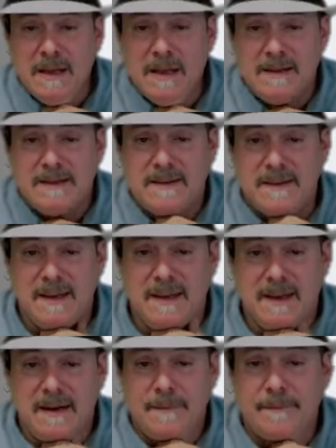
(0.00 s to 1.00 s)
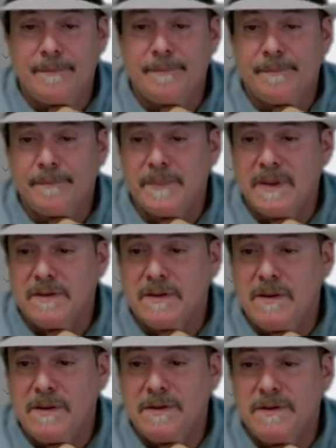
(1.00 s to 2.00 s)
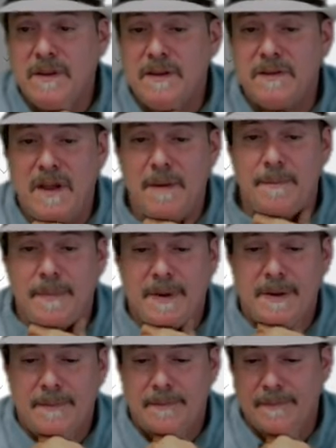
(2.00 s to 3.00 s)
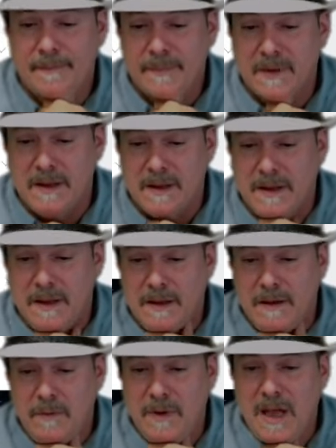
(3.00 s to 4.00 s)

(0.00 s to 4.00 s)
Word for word: let's see here. Let's close this up. Here